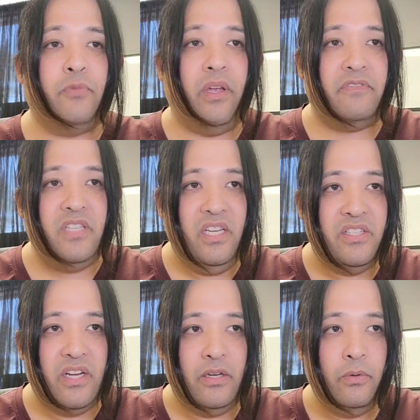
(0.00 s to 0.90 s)
we have
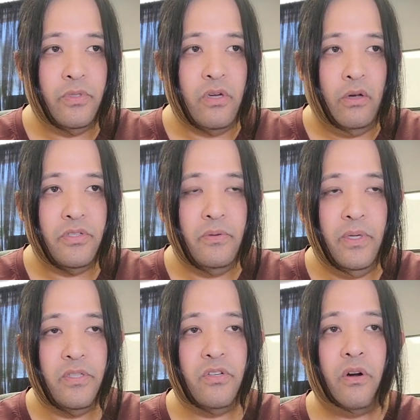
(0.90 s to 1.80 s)
TJ, who is also an
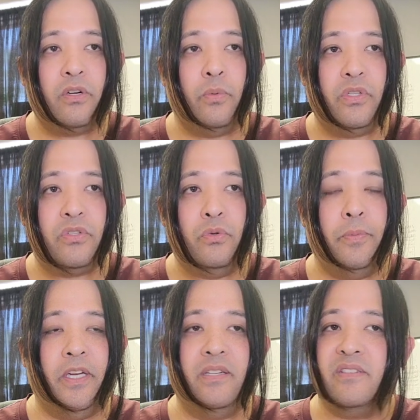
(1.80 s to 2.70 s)
instructor with the school,
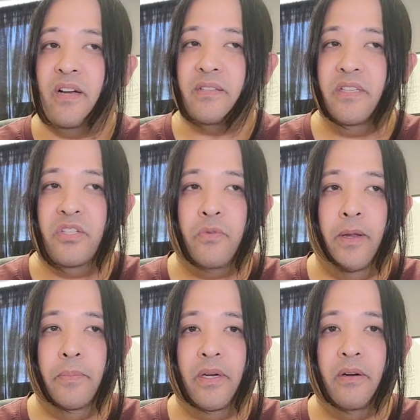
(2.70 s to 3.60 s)
but he does not teach
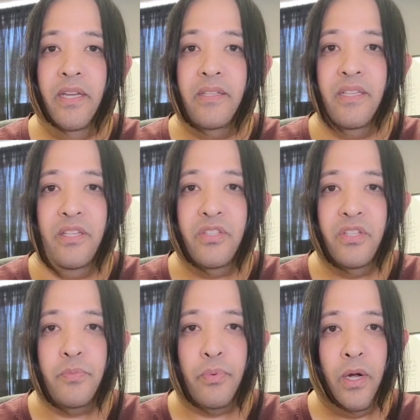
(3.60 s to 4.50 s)
rapier. He
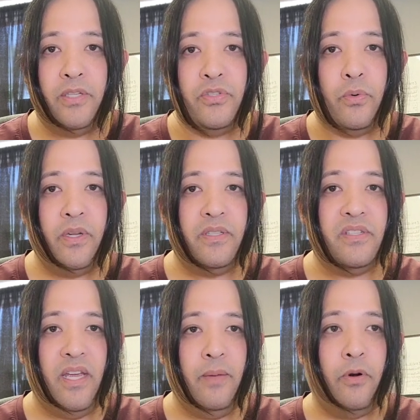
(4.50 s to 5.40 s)
teaches broadsword and
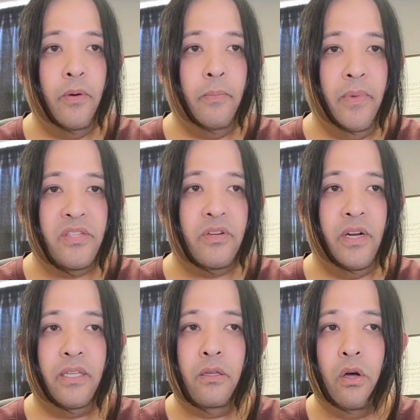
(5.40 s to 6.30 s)
saber, messer,
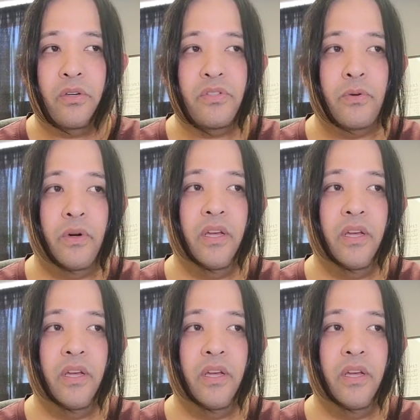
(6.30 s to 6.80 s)
and longsword.